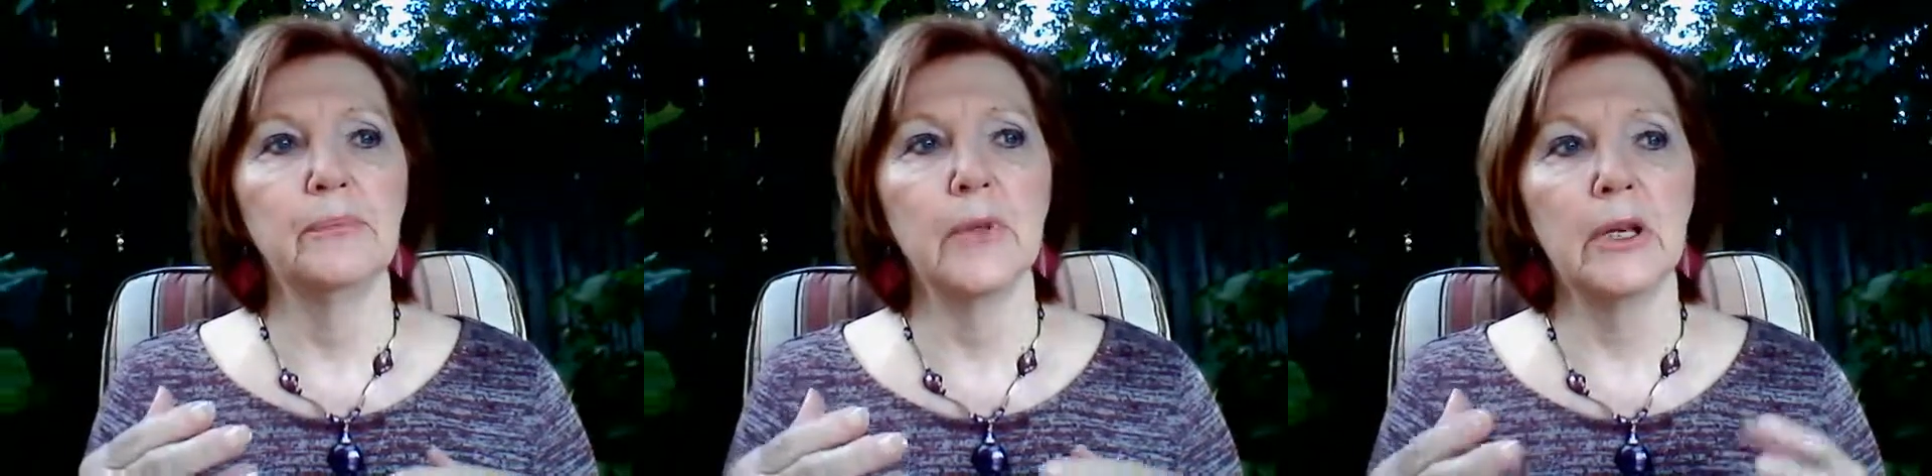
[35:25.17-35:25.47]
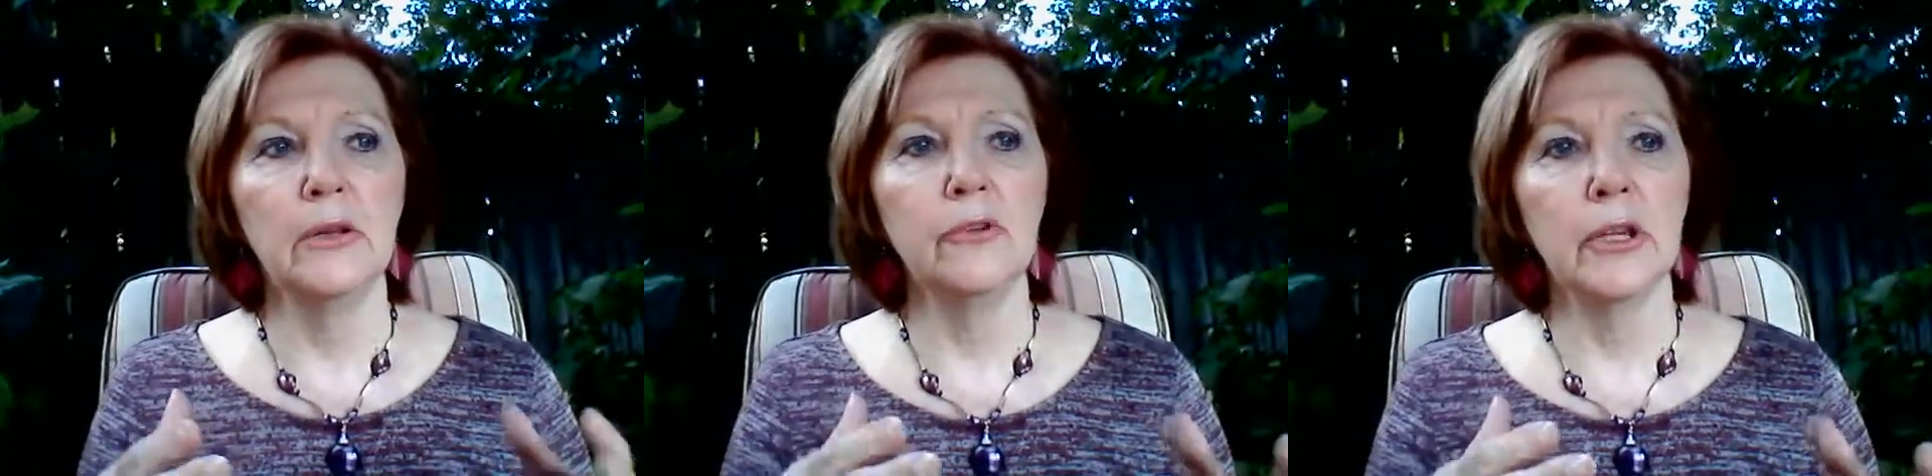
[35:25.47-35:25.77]
and
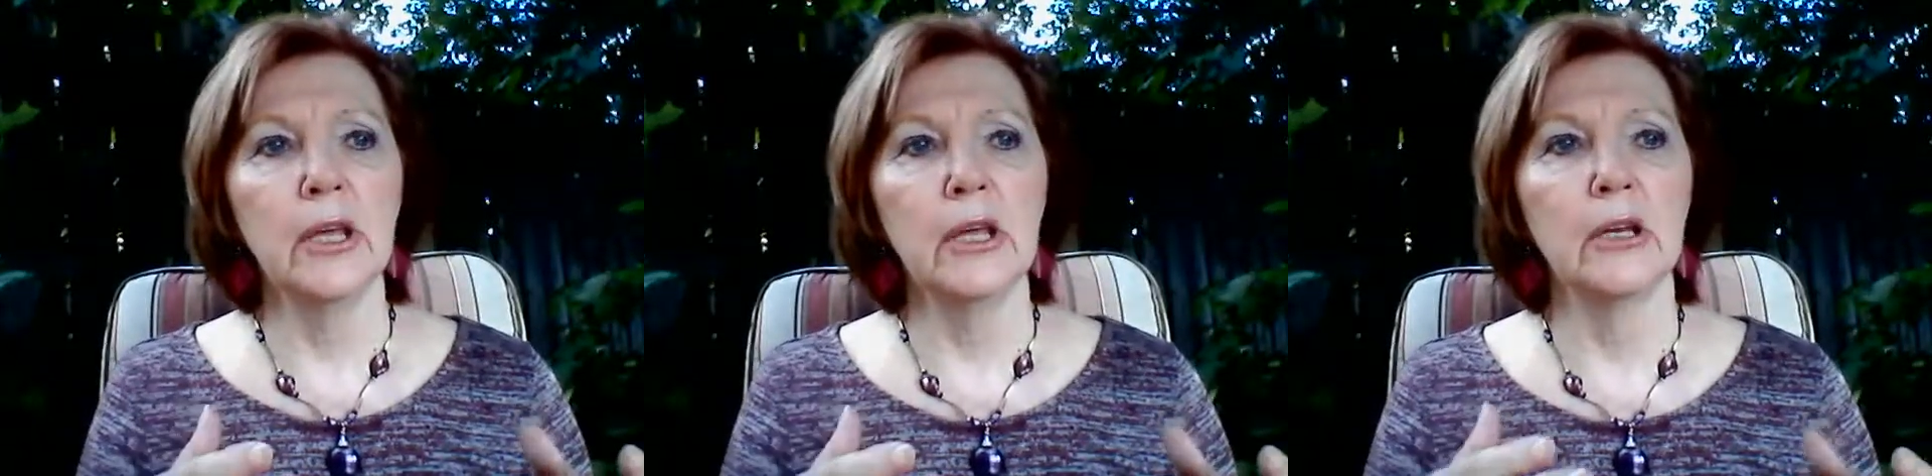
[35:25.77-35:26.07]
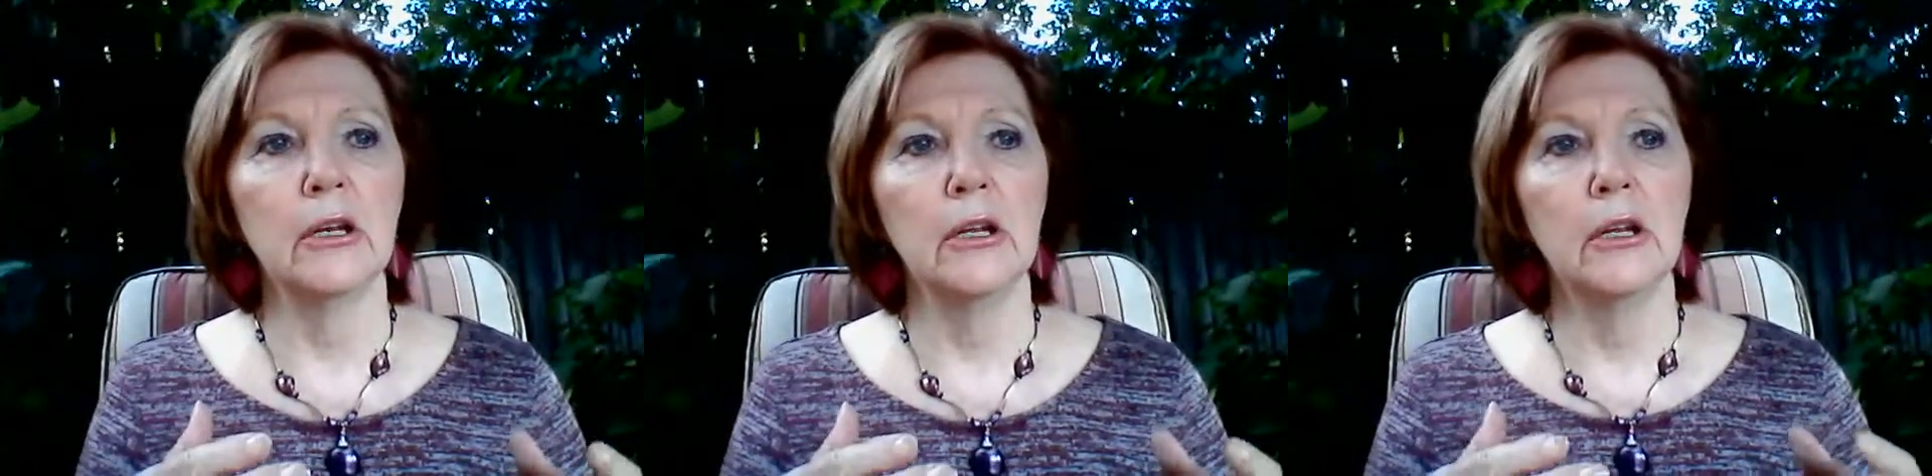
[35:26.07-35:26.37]
even
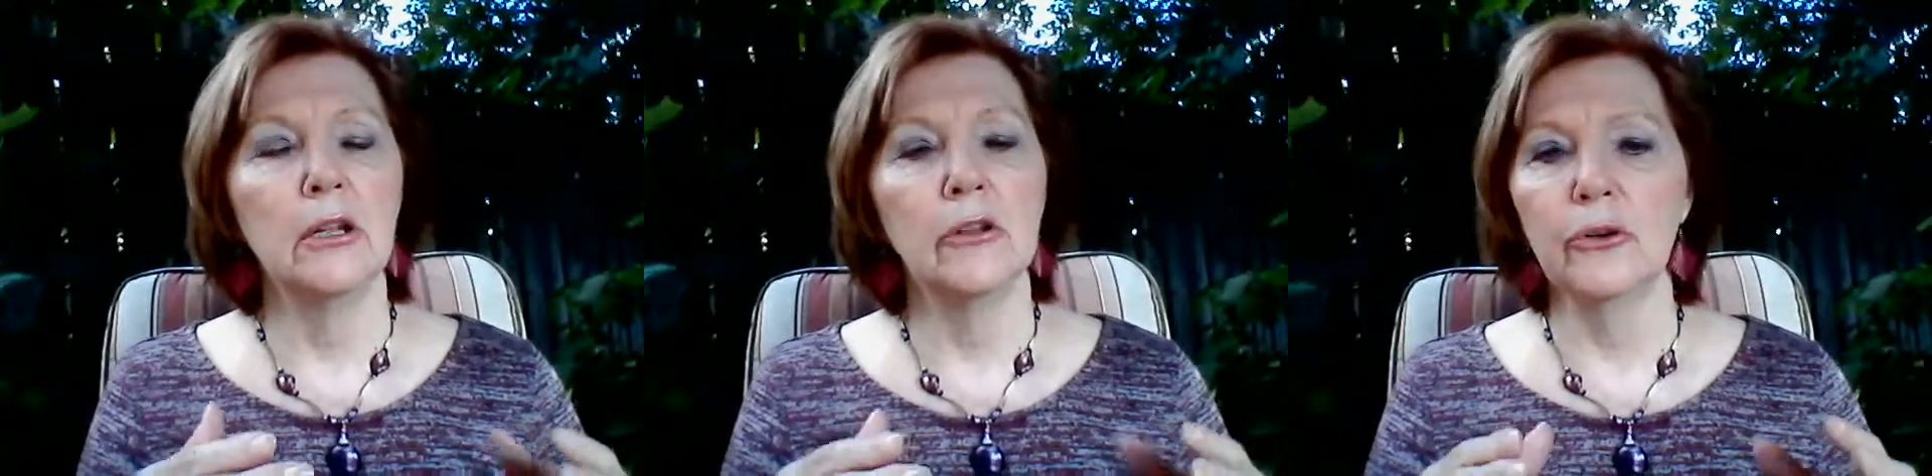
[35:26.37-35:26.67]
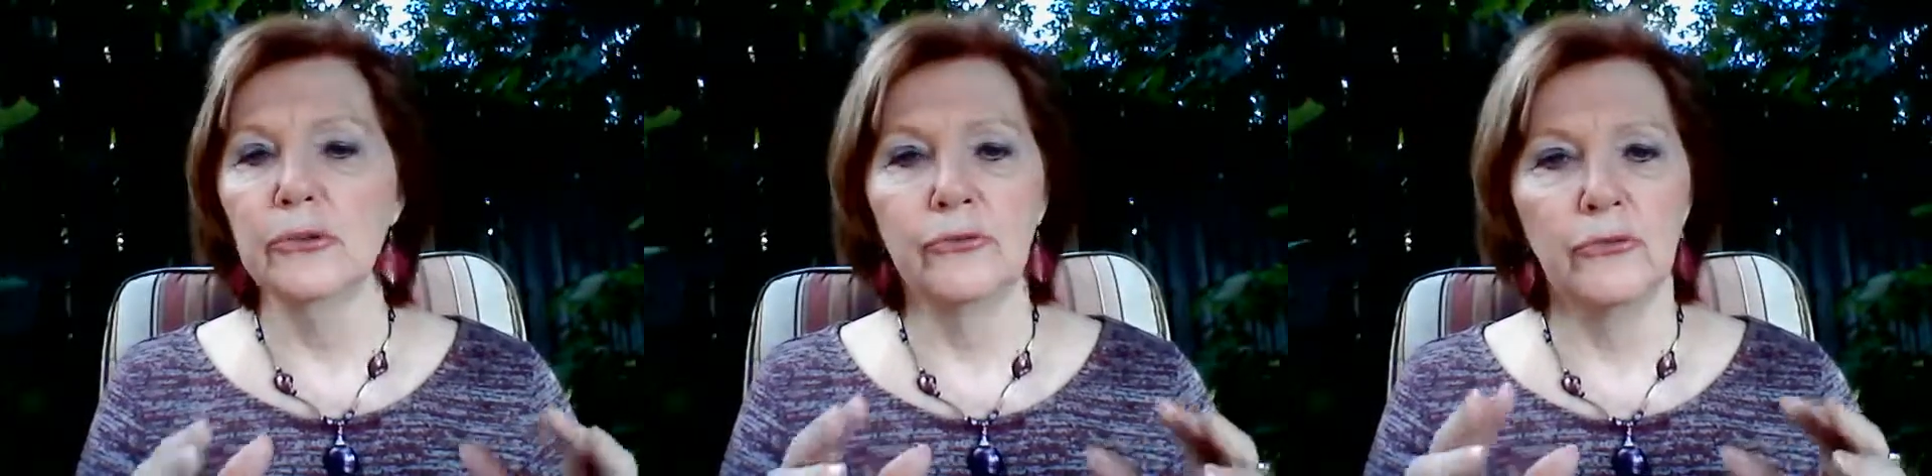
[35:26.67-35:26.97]
then there
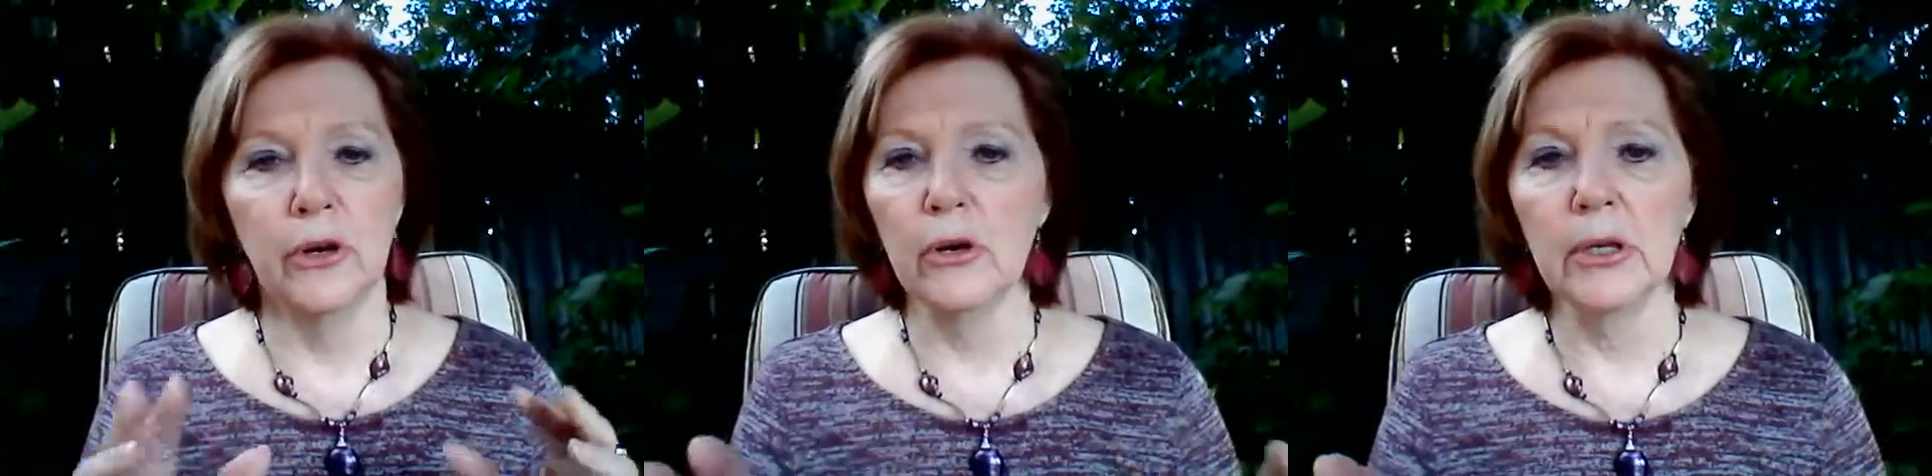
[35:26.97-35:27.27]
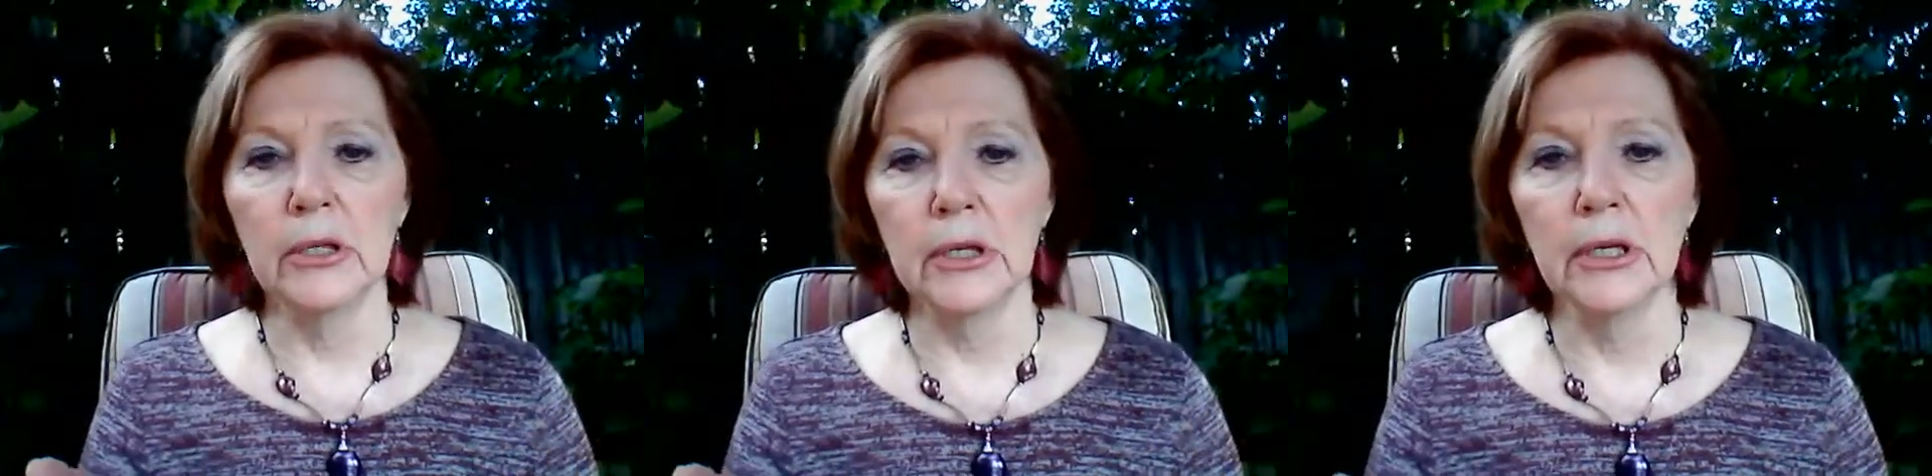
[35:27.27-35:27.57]
is very
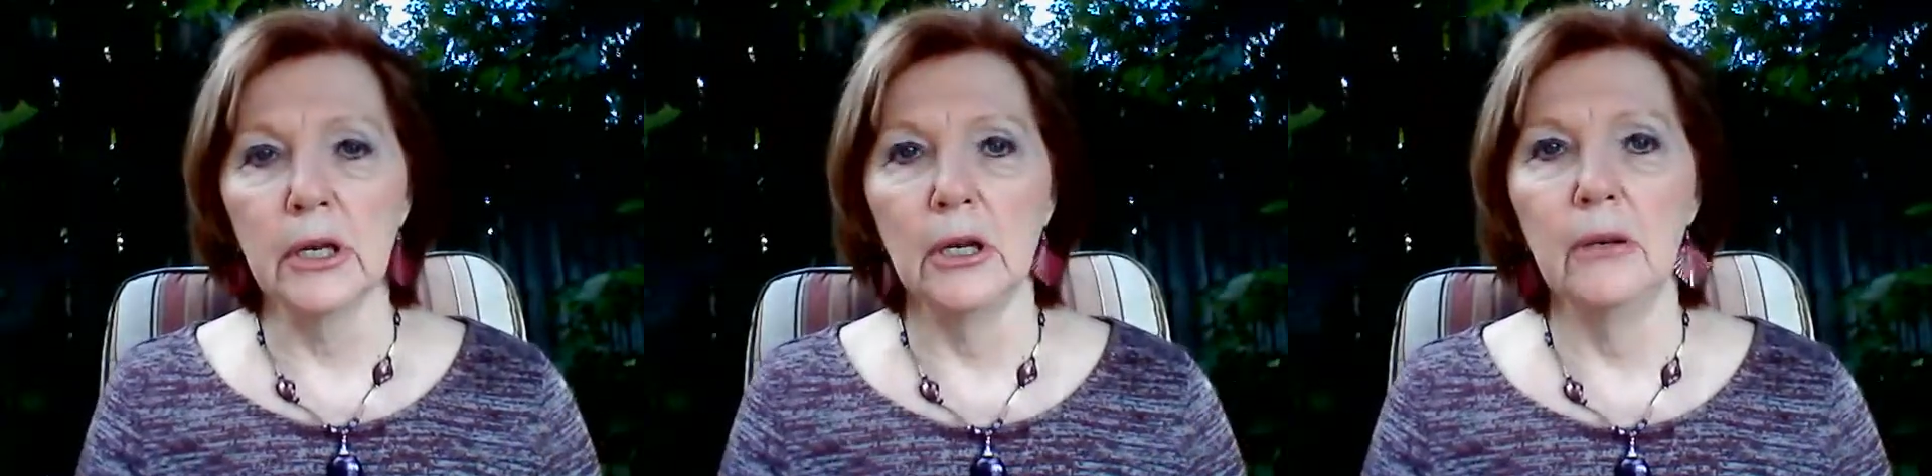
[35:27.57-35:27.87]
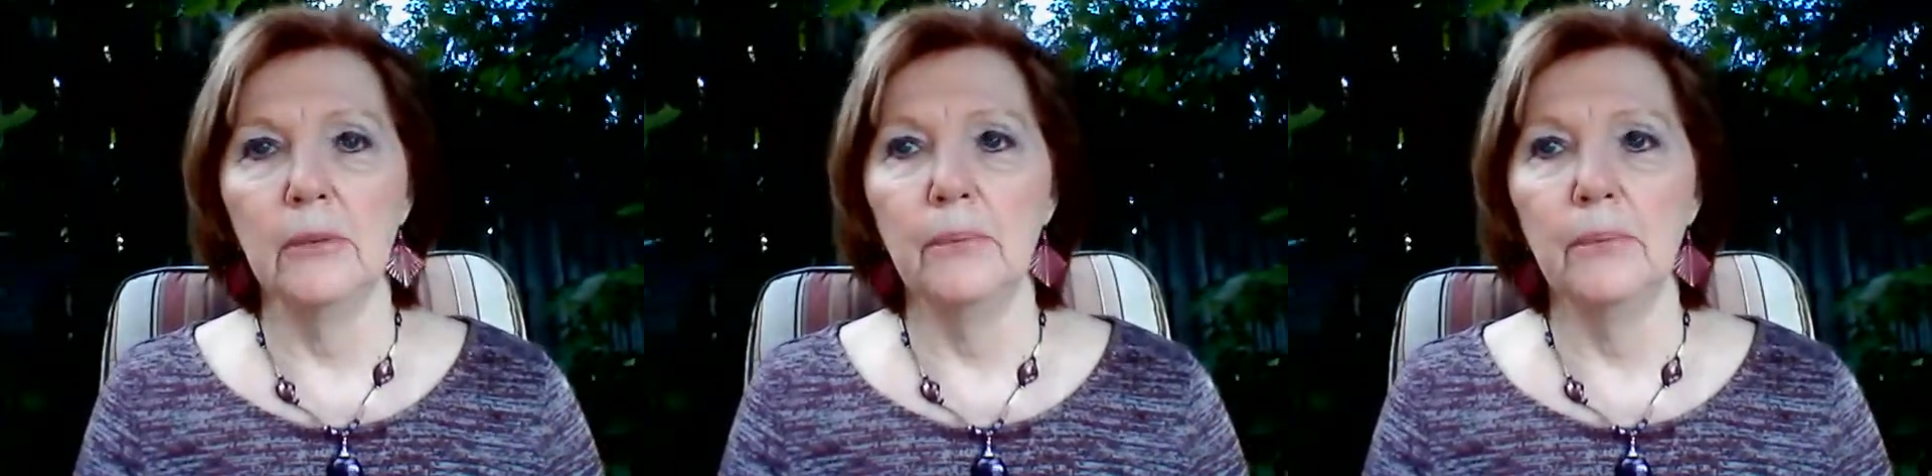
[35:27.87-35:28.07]
little